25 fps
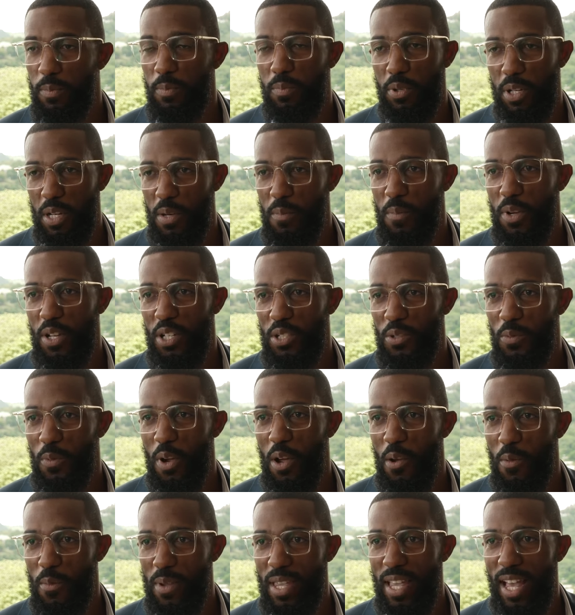pretty much
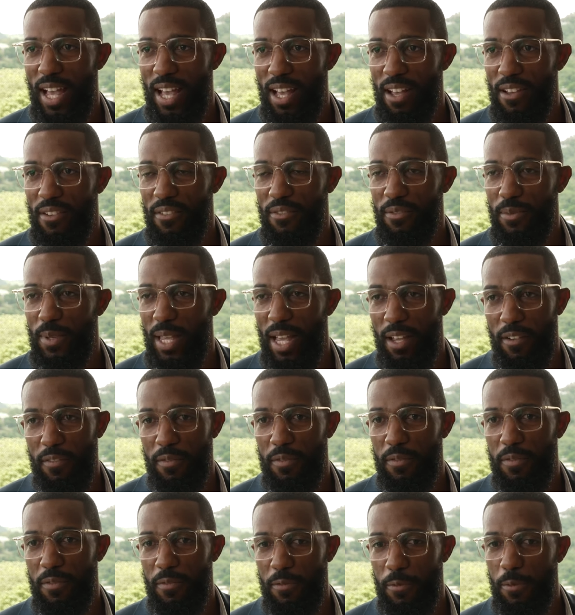what we have. We have
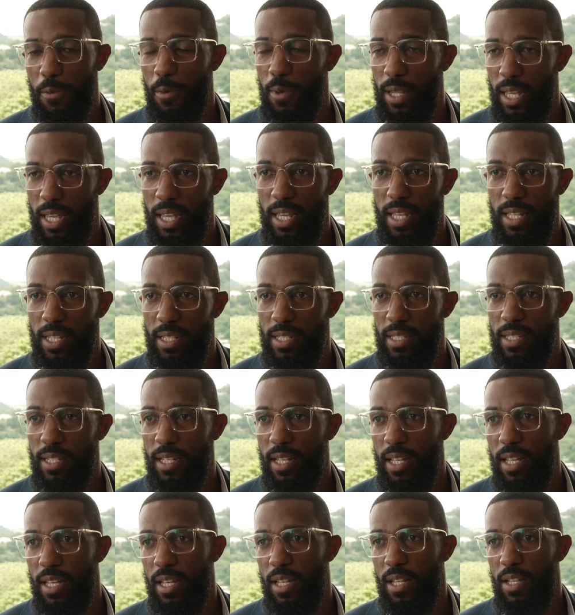4 years
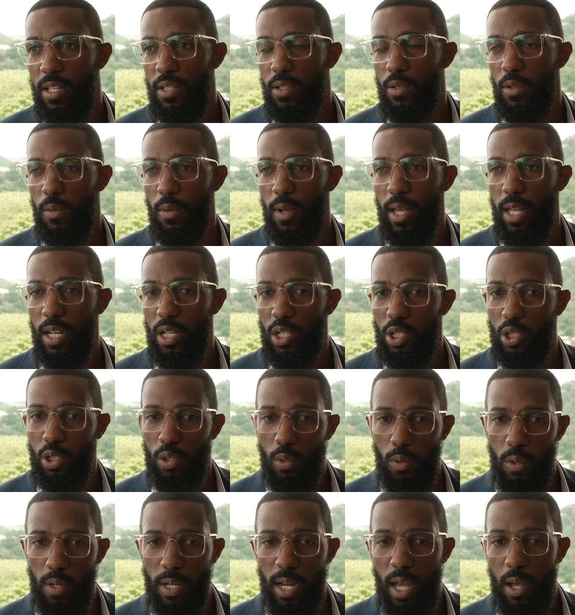to
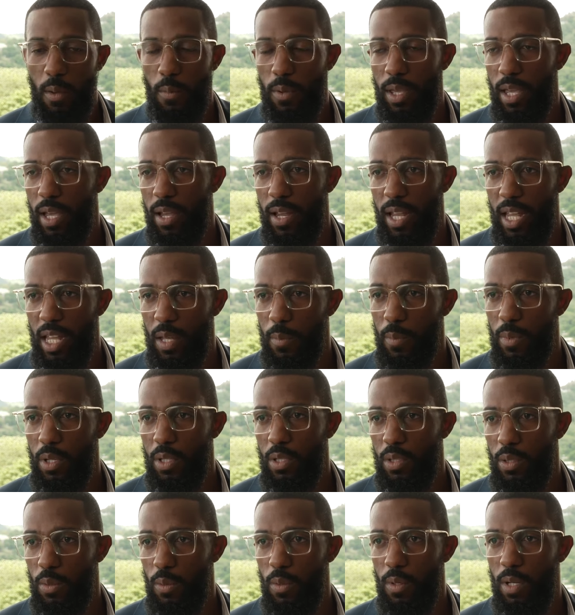ensure that we are able
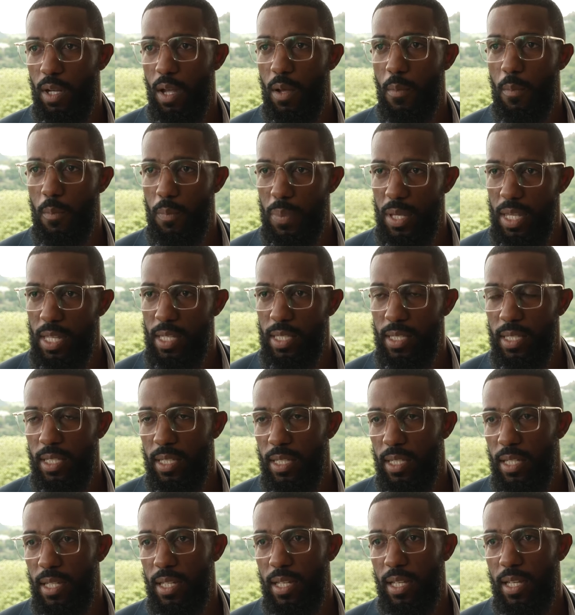to compete
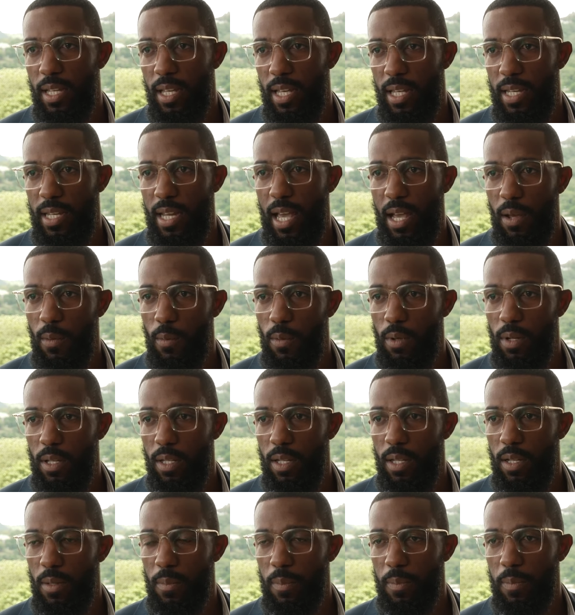in that
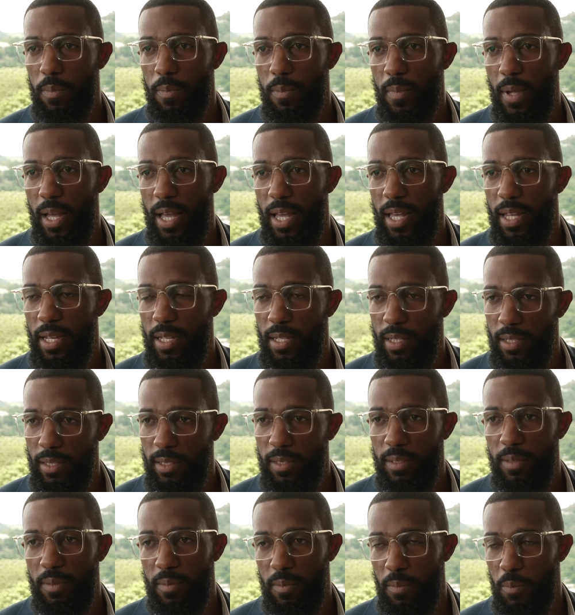World Cup and
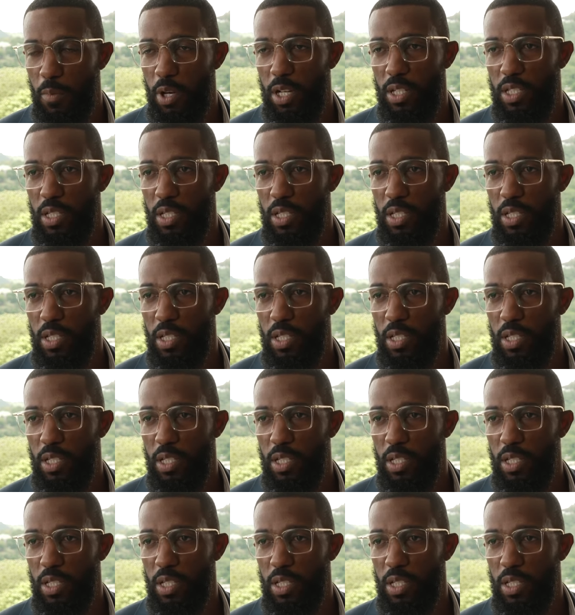bring